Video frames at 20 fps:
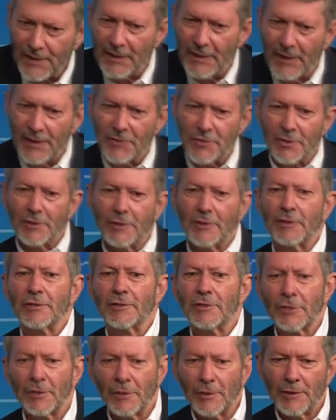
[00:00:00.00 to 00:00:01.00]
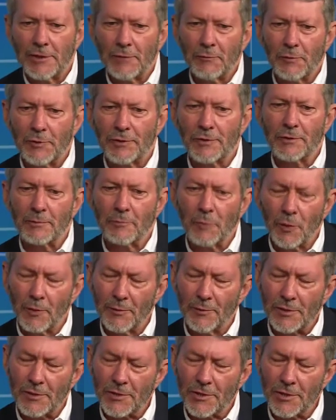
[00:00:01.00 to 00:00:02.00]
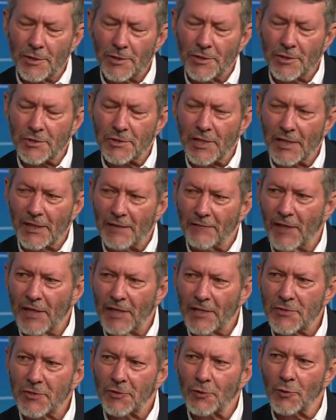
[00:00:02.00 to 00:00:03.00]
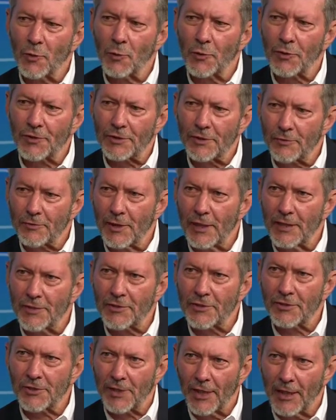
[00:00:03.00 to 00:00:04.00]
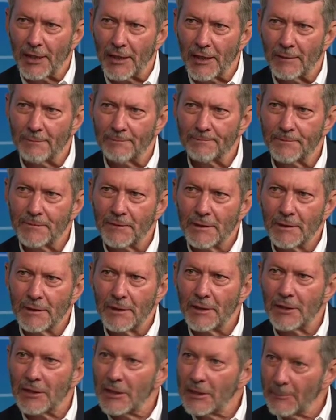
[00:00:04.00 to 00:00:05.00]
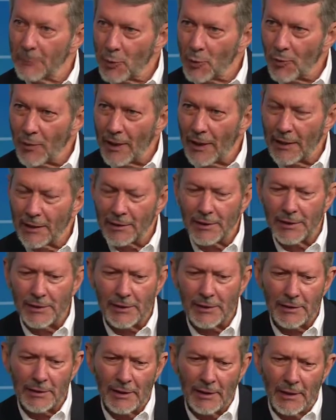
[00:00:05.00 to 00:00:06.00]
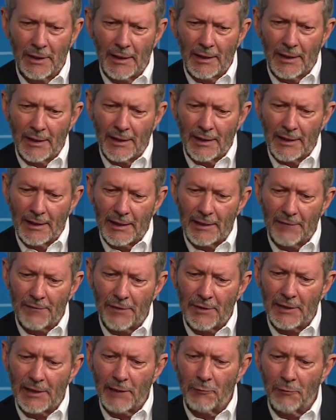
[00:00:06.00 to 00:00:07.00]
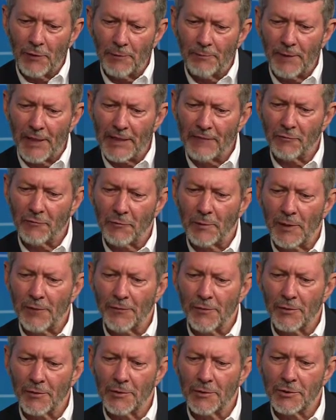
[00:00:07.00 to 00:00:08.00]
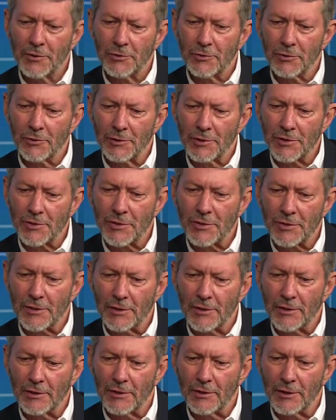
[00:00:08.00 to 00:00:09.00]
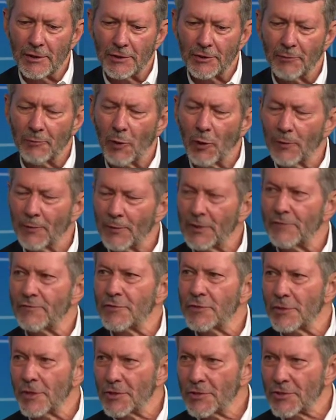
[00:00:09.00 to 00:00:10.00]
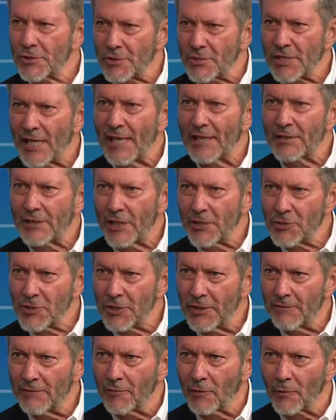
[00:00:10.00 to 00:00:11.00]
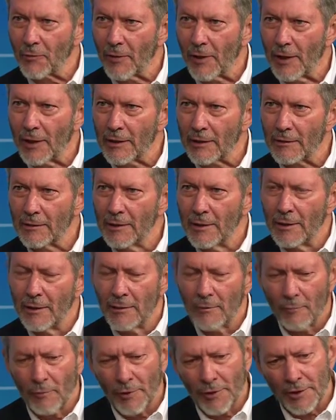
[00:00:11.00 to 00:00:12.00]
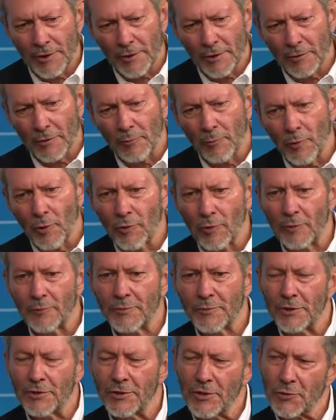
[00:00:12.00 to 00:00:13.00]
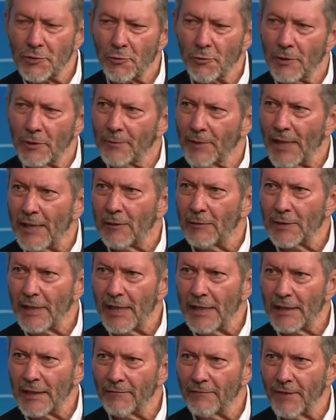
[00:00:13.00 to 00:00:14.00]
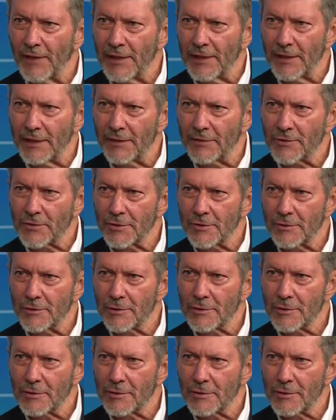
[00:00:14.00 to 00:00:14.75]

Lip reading: As an attorney with the Department of Justice, I advised the court that tried Saddam and Chemical Ali. Right. And then I went back for my third tour as the Department of Justice attaché for Iraq, working on a program to disrupt al-Qaeda financing.